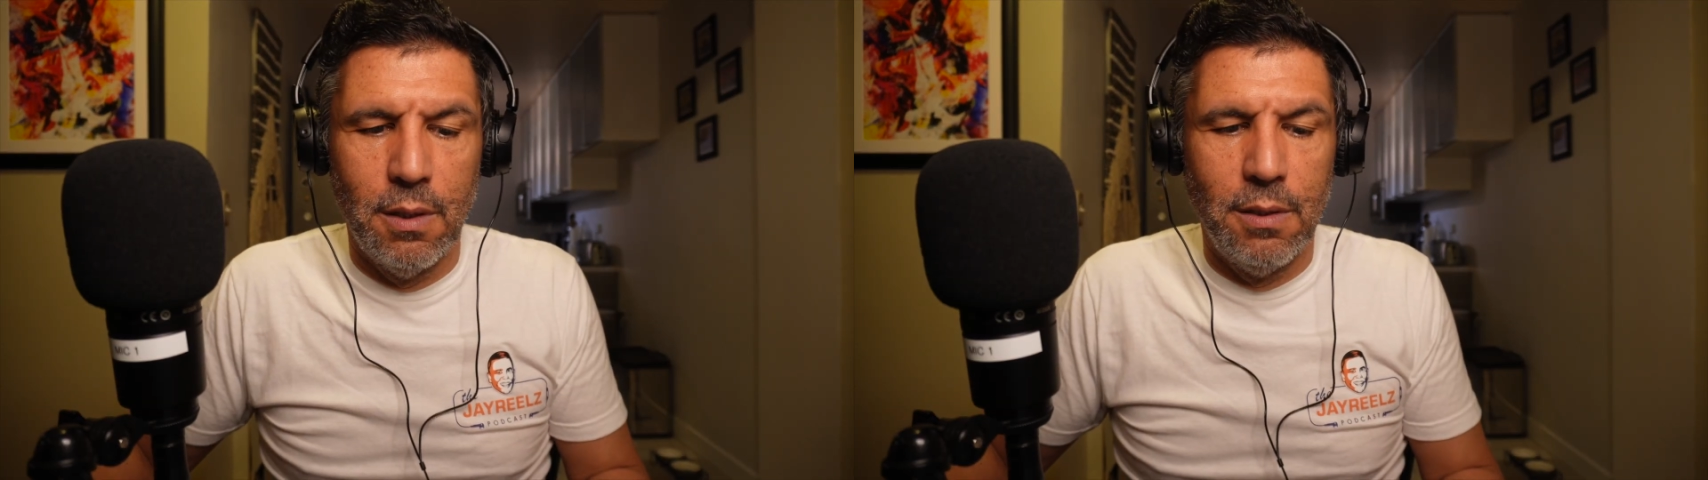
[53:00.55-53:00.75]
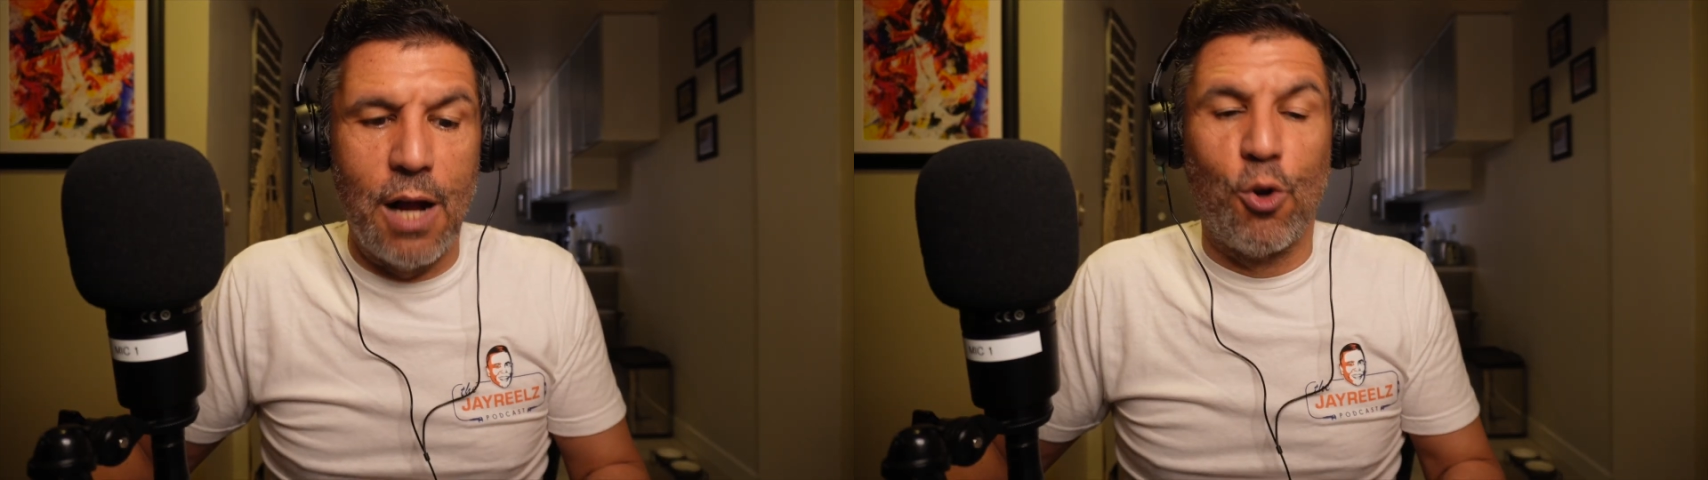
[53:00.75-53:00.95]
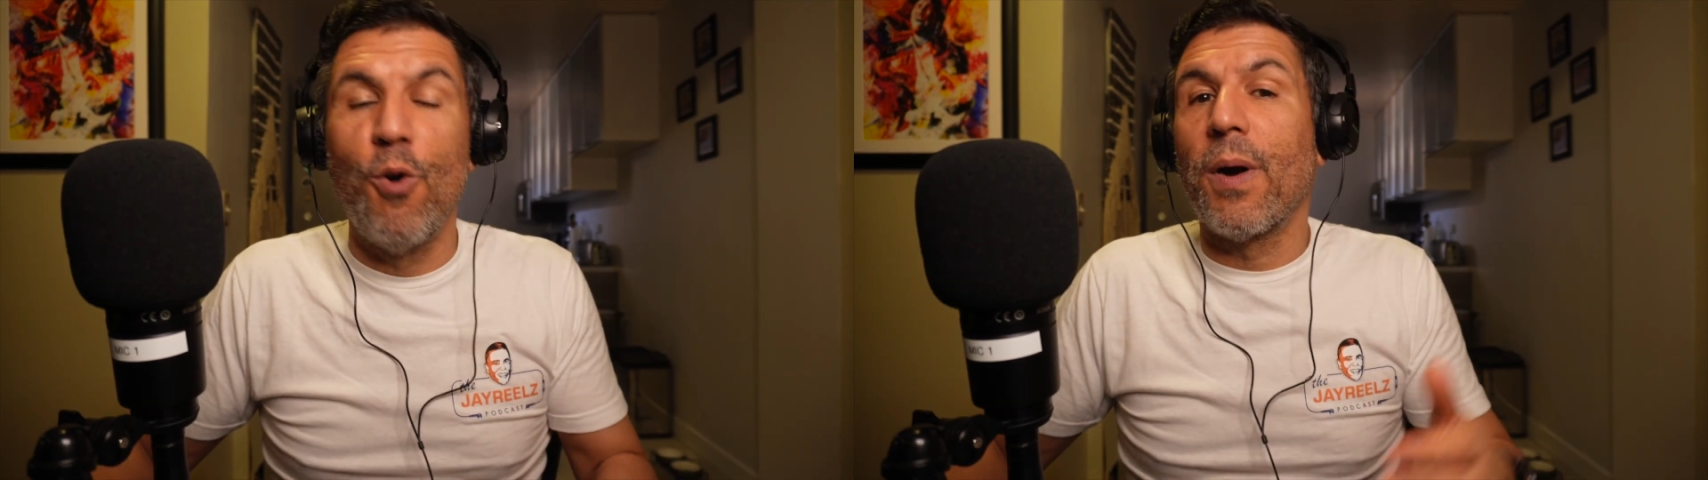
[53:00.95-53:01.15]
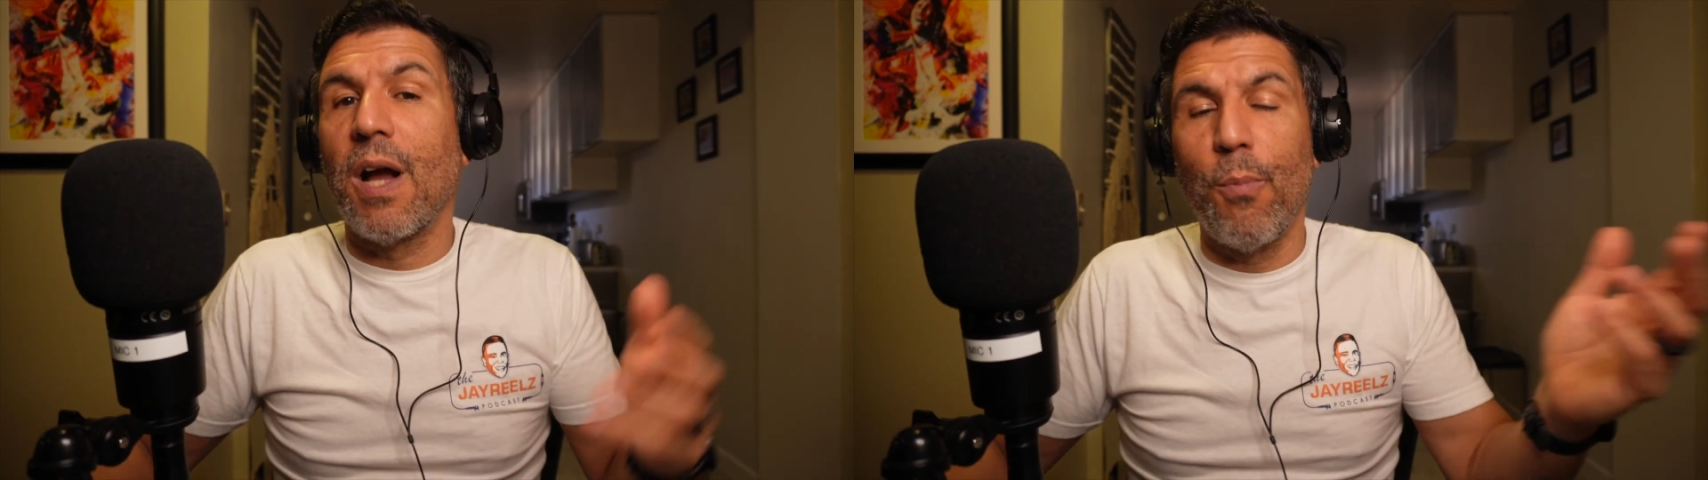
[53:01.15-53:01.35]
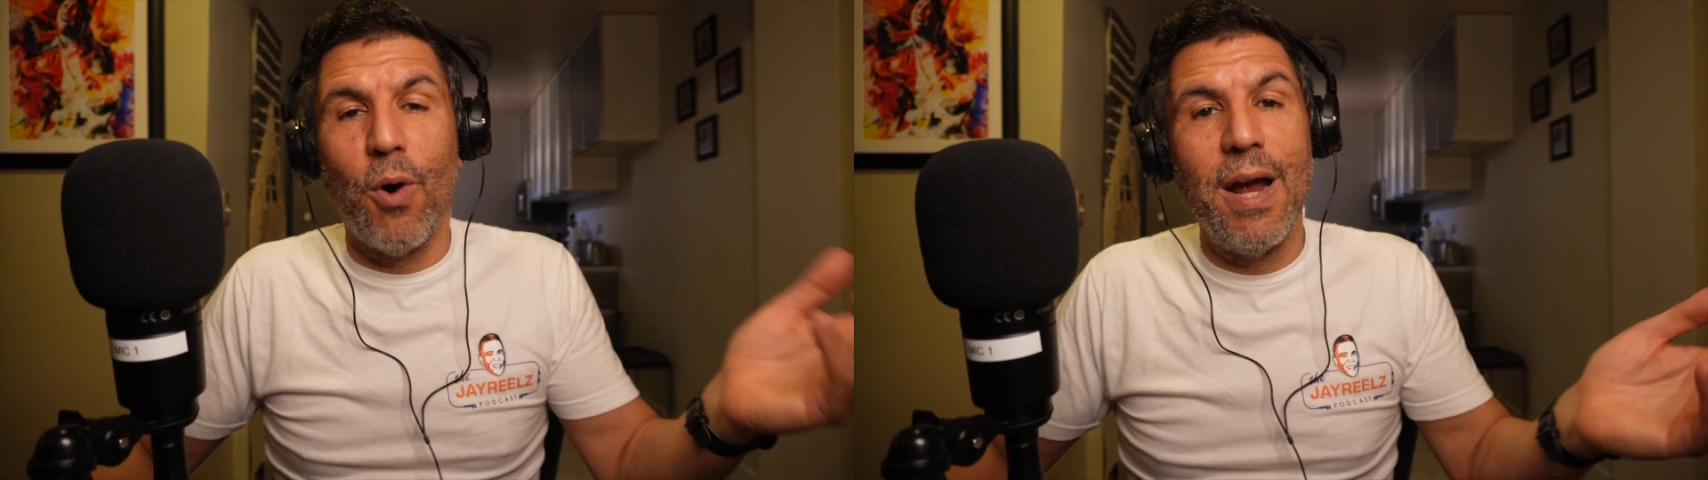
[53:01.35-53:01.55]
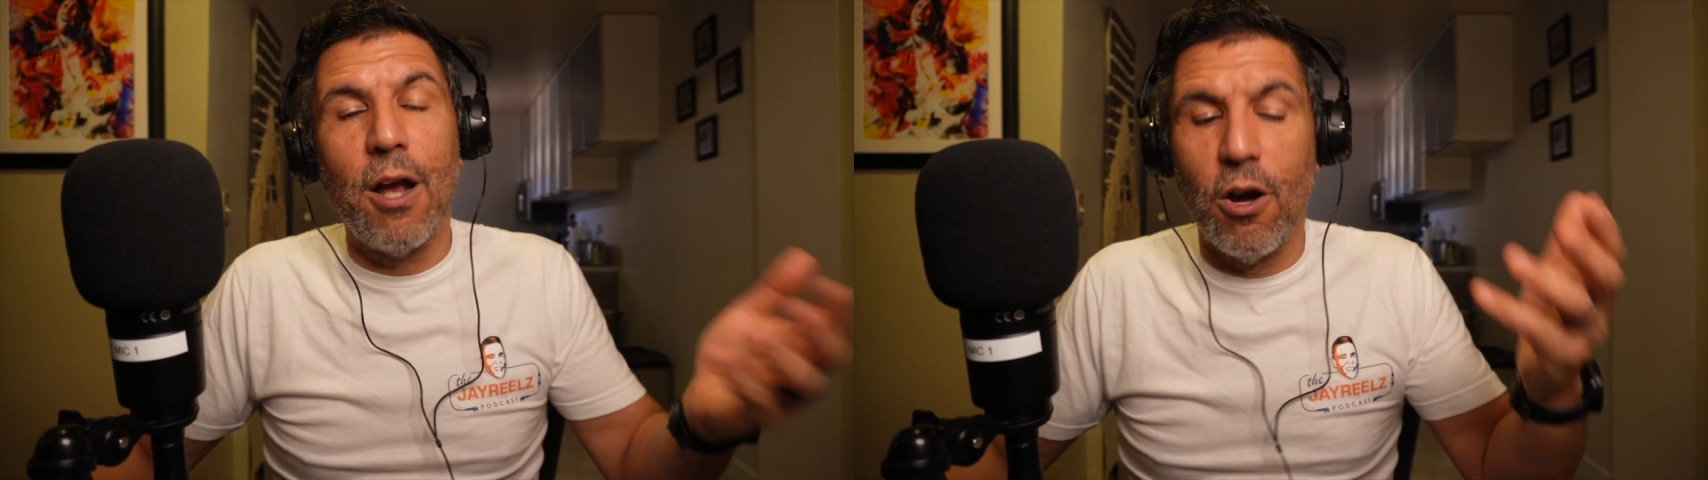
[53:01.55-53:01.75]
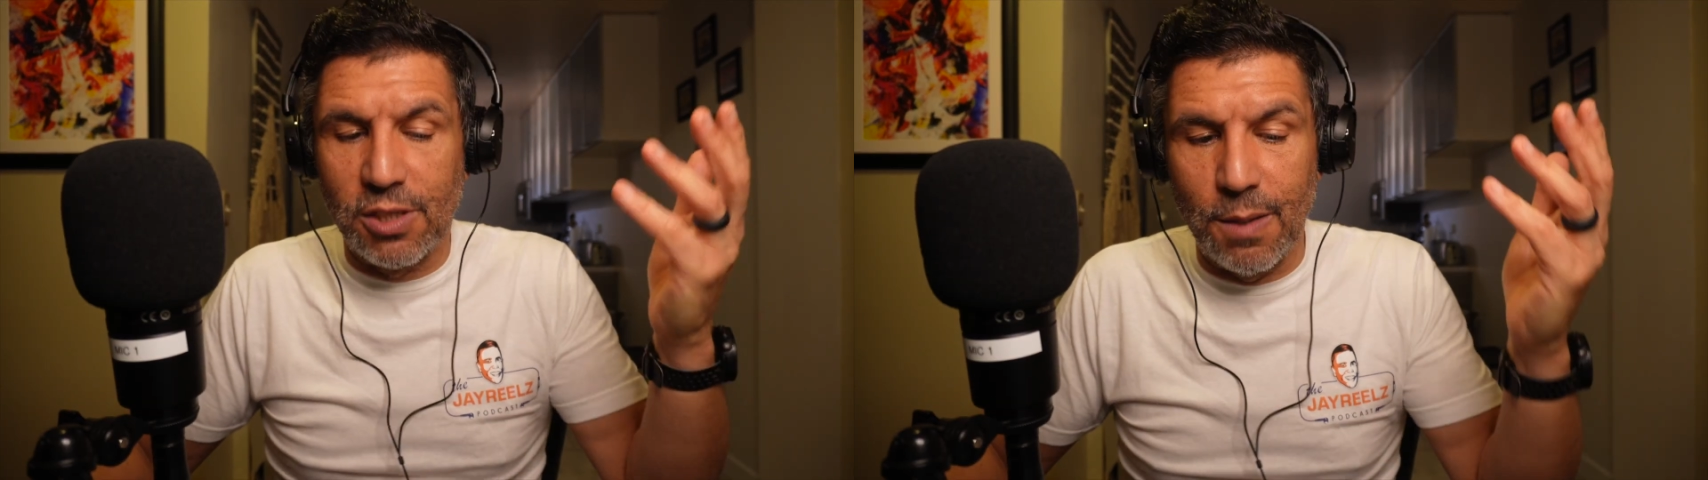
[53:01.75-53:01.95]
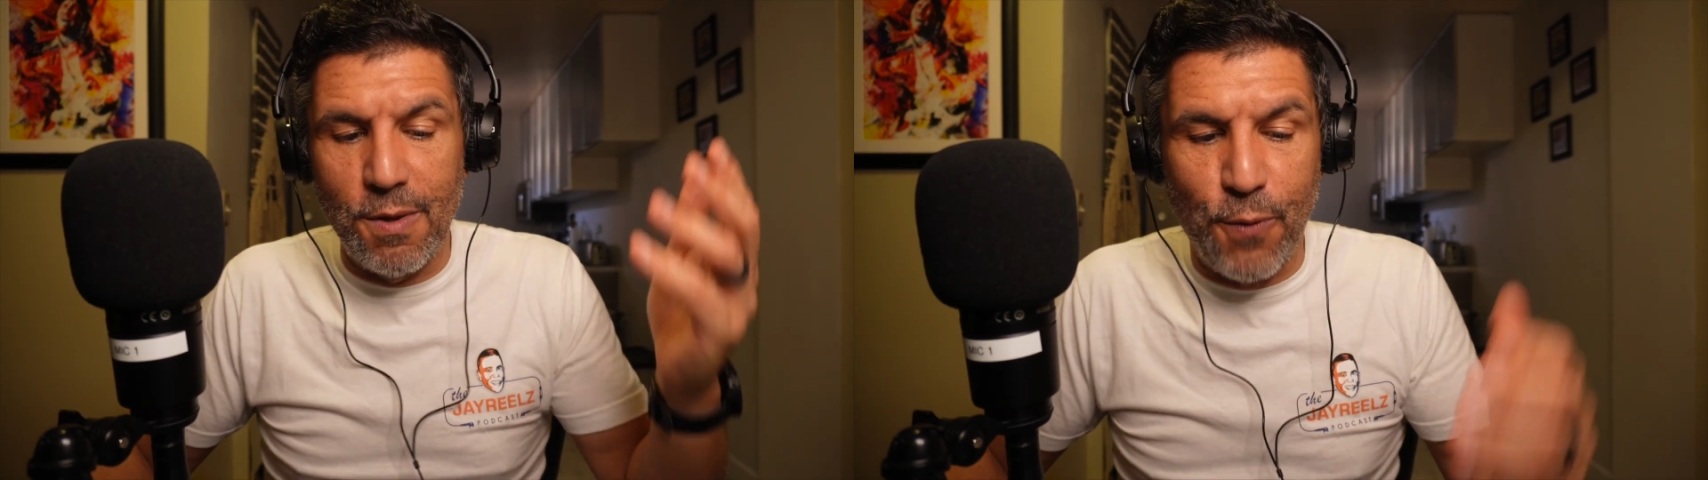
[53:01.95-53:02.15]
Now, Cooper Kupp, where he goes,
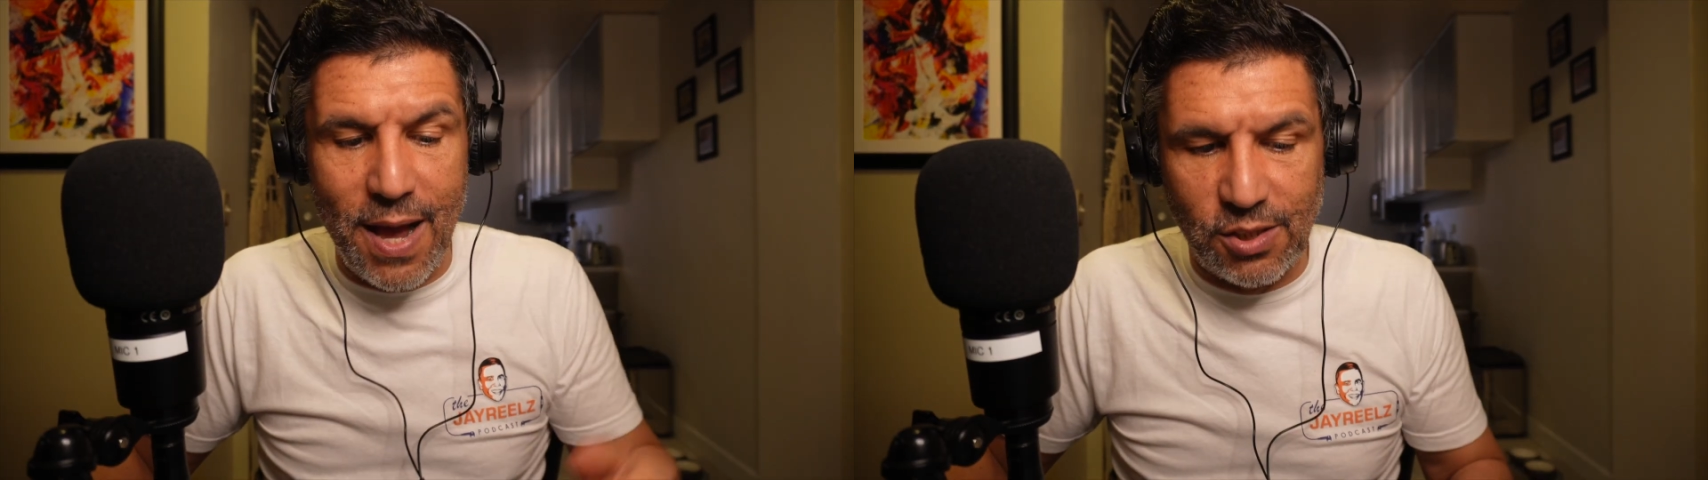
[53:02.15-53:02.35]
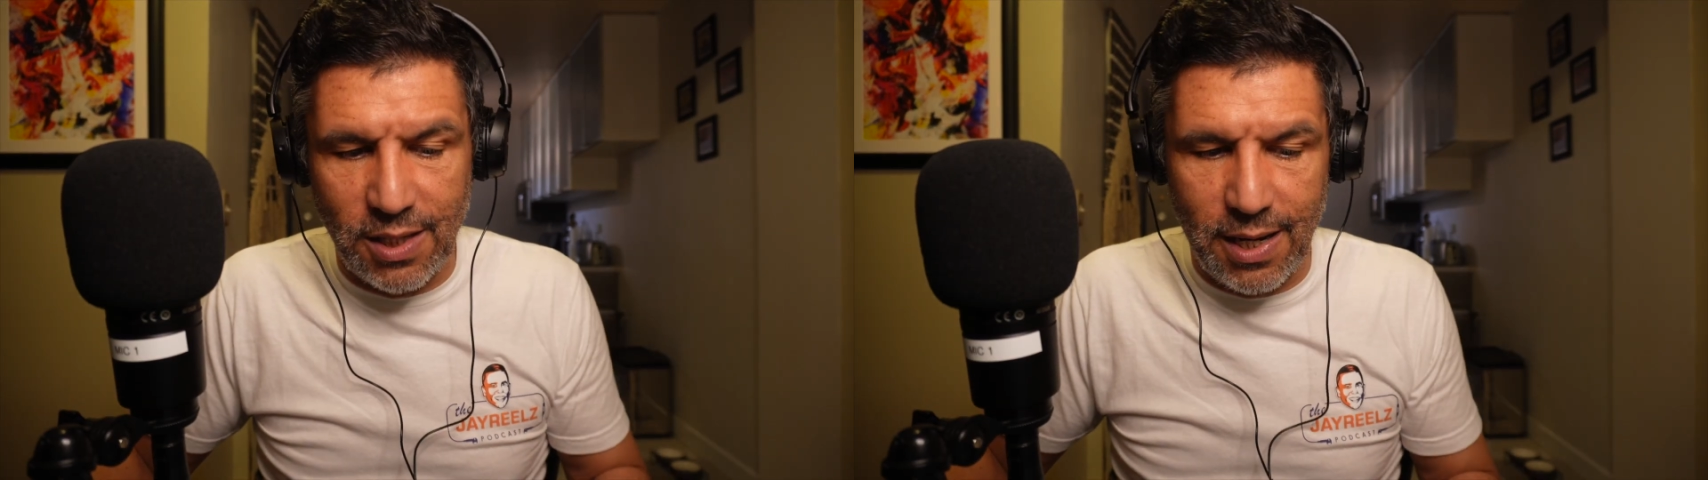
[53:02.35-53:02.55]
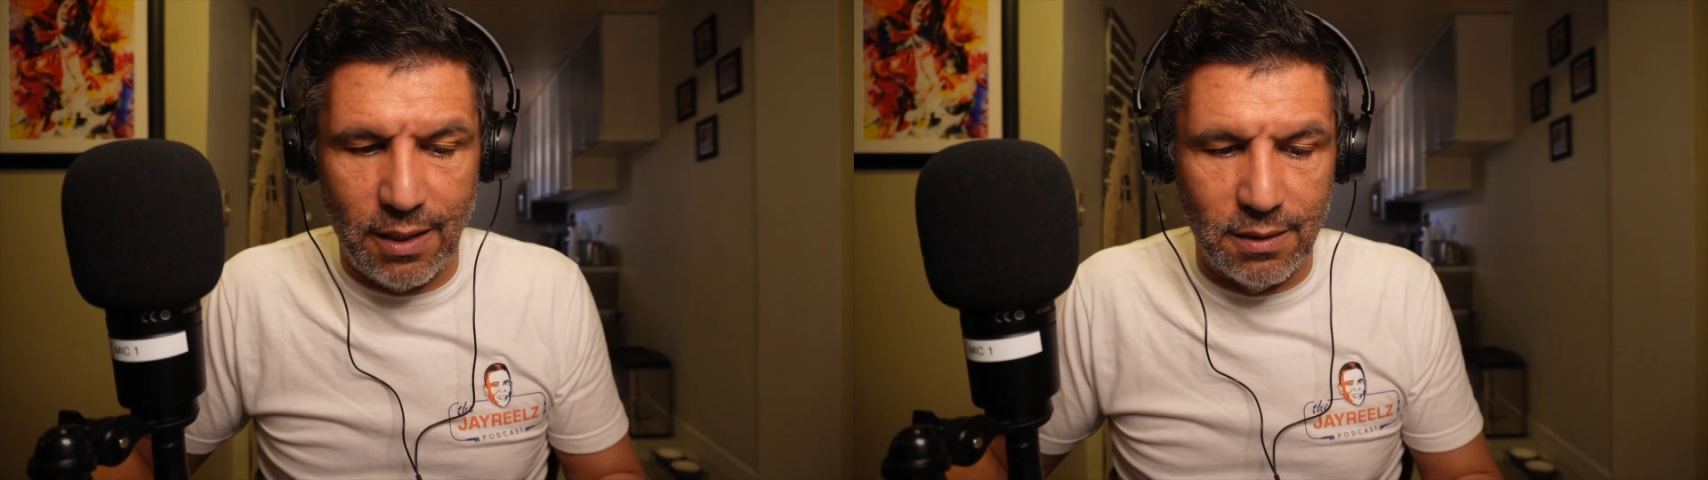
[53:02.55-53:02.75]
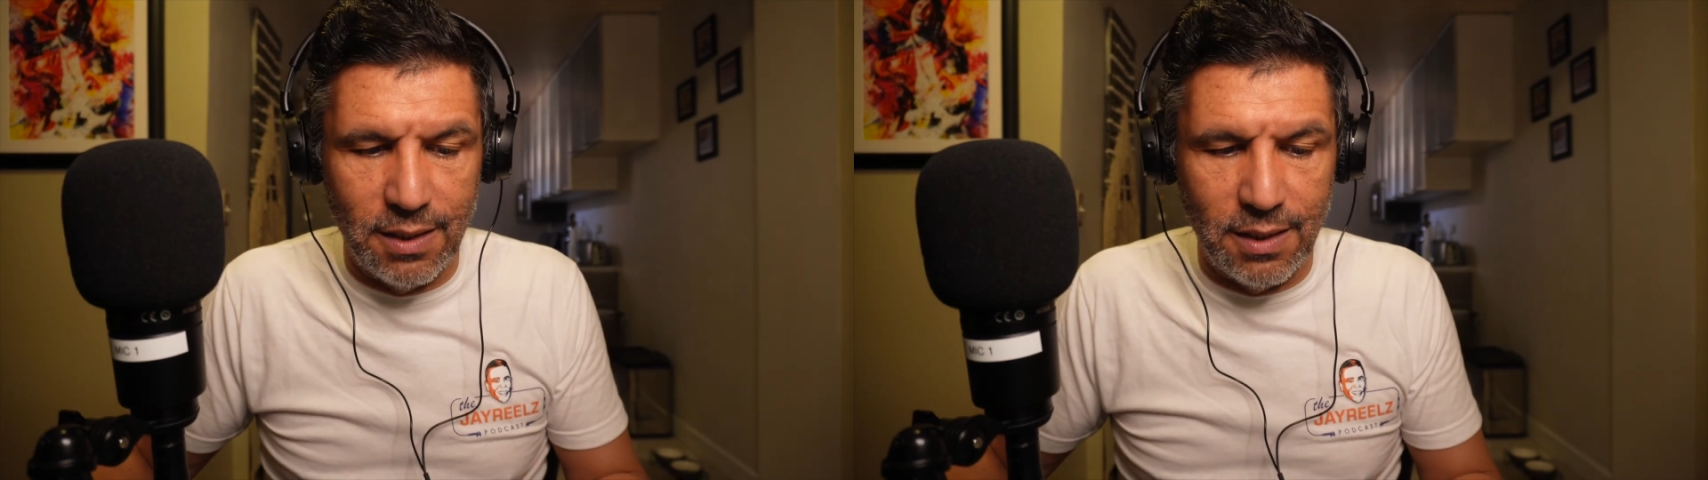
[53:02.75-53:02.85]
is going to be fascinating.